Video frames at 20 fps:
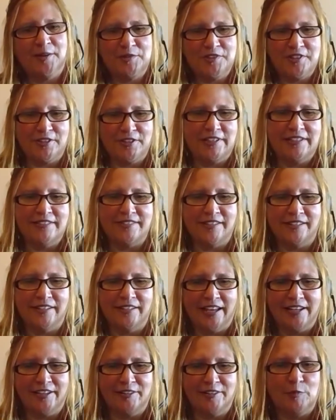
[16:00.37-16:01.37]
there is a
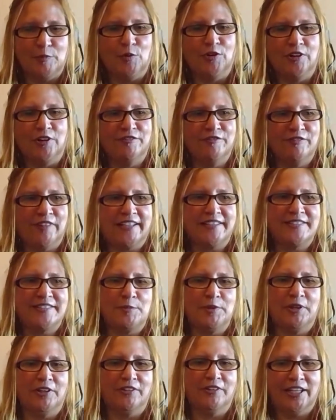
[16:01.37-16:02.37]
lot of more
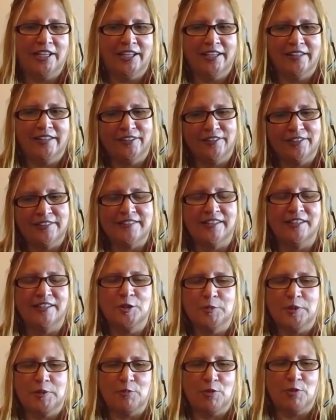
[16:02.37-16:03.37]
flexibility and there is a
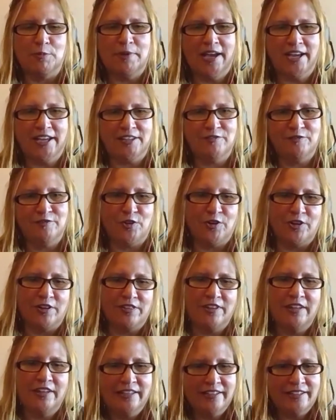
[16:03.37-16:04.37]
little bit more back and forth,
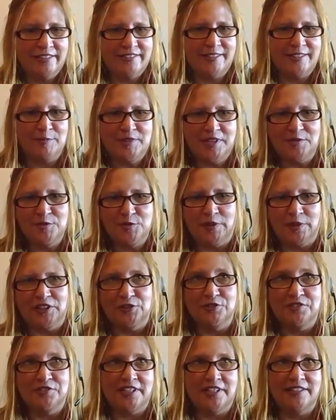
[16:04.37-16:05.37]
because sometimes when
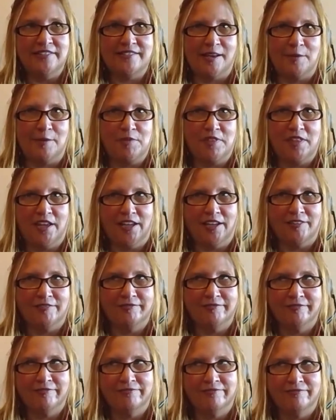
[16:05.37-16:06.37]
you see something,
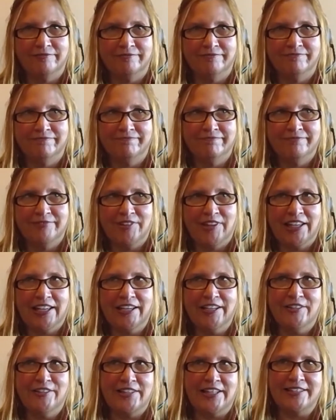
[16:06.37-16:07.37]
think,
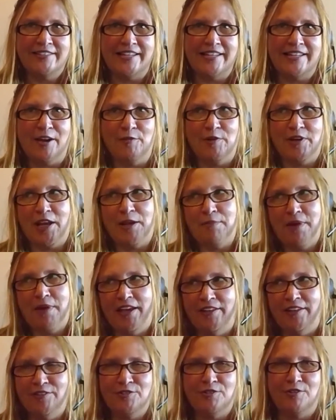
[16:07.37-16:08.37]
oh, that's not what I
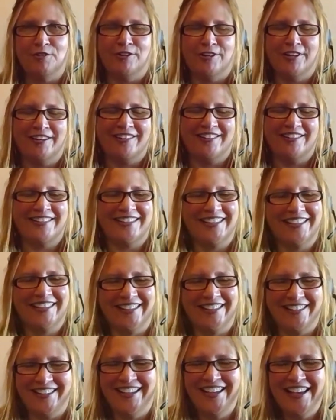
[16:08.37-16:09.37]
meant, or
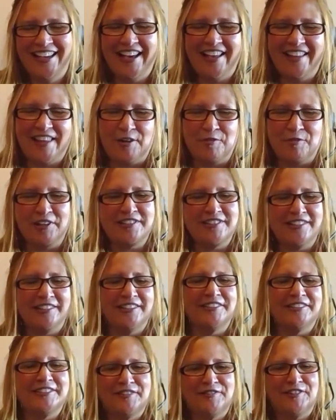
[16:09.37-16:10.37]
oh, that works a
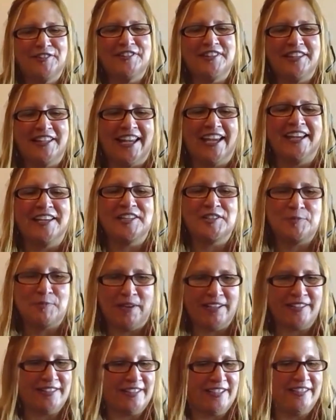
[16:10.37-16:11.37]
little different than I
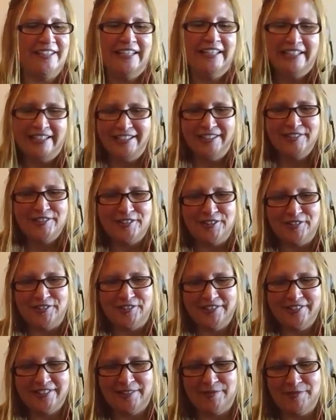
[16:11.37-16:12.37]
expected.
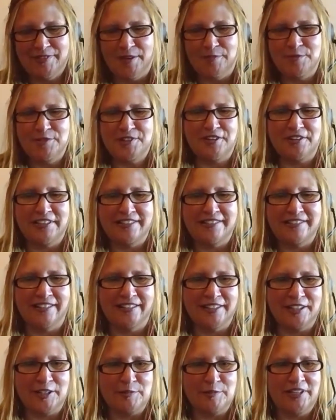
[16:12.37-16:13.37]
So sometimes there is a
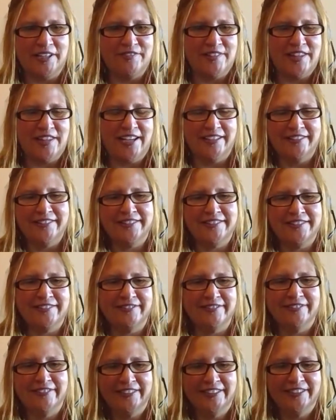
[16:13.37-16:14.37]
little bit of that,
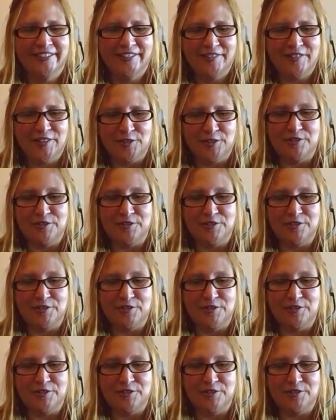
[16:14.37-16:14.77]
those